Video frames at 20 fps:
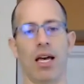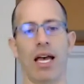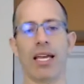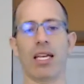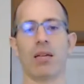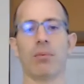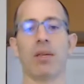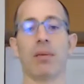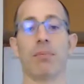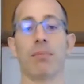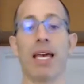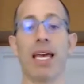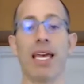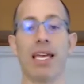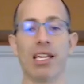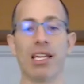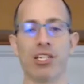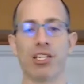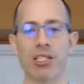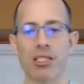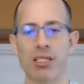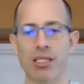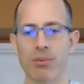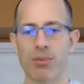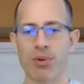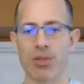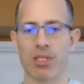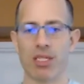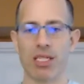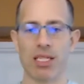I can be patient and
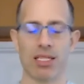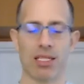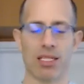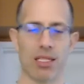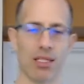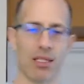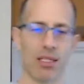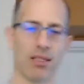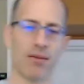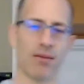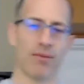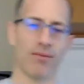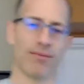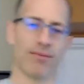persistent